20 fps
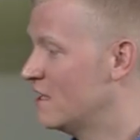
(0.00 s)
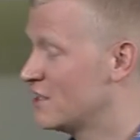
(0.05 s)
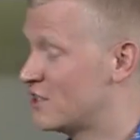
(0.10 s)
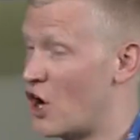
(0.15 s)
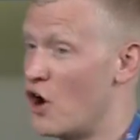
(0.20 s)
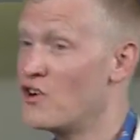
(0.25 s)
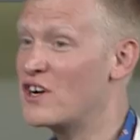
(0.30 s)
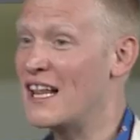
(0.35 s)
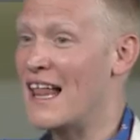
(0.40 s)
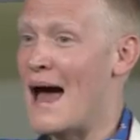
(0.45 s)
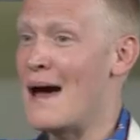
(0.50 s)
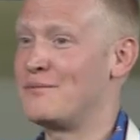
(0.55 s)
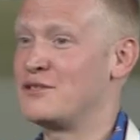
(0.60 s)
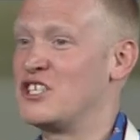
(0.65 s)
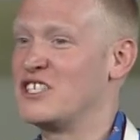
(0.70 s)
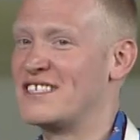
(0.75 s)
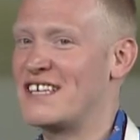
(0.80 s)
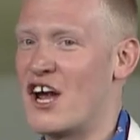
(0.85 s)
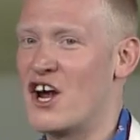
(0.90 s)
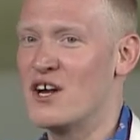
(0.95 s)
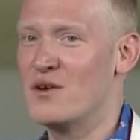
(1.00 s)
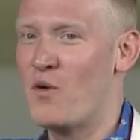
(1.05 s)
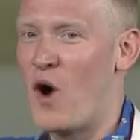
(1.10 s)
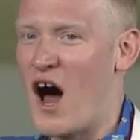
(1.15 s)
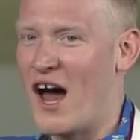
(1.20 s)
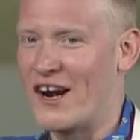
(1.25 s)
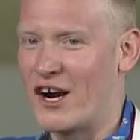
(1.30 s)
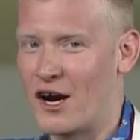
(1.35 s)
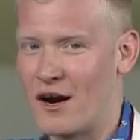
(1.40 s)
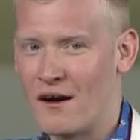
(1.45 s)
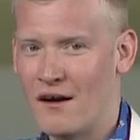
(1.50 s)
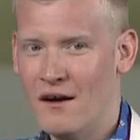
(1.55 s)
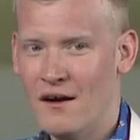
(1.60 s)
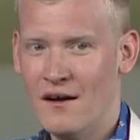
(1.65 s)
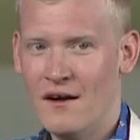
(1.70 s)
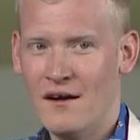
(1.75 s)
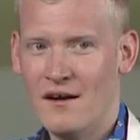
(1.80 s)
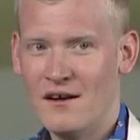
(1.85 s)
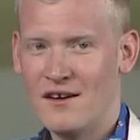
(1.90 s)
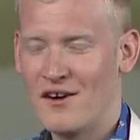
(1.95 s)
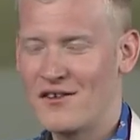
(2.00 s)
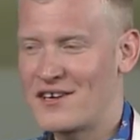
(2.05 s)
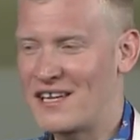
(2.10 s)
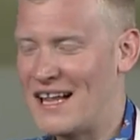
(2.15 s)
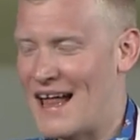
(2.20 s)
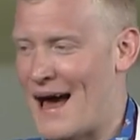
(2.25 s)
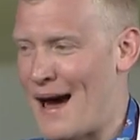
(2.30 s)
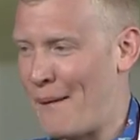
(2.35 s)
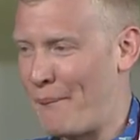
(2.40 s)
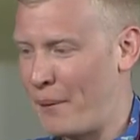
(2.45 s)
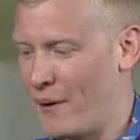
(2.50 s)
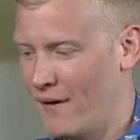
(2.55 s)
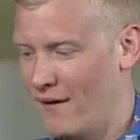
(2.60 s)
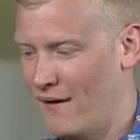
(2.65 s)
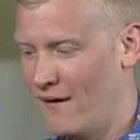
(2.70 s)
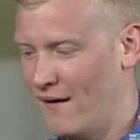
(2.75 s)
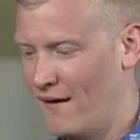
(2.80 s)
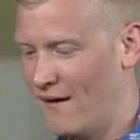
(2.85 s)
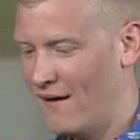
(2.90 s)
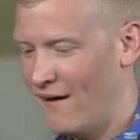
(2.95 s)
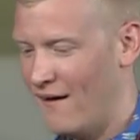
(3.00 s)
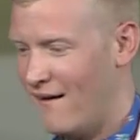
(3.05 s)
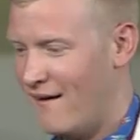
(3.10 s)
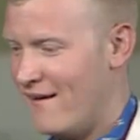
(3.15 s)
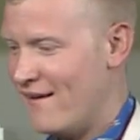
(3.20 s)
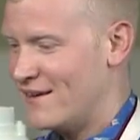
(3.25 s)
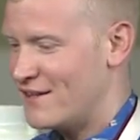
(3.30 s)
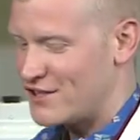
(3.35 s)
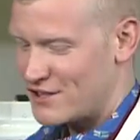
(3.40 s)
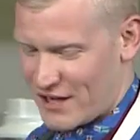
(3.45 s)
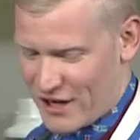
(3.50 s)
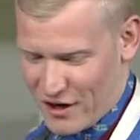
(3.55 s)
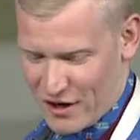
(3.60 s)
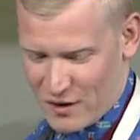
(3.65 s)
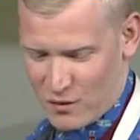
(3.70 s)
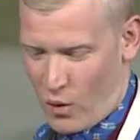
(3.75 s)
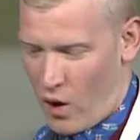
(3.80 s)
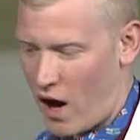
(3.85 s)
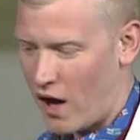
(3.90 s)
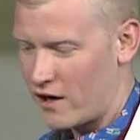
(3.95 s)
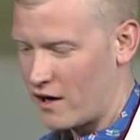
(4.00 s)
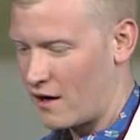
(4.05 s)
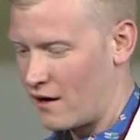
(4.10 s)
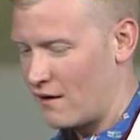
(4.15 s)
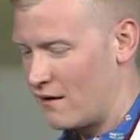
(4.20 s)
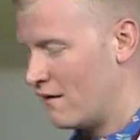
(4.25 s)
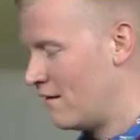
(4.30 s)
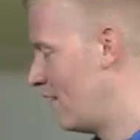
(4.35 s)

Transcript: Don't clap, she's carrying water. Don't clap. She's carrying water.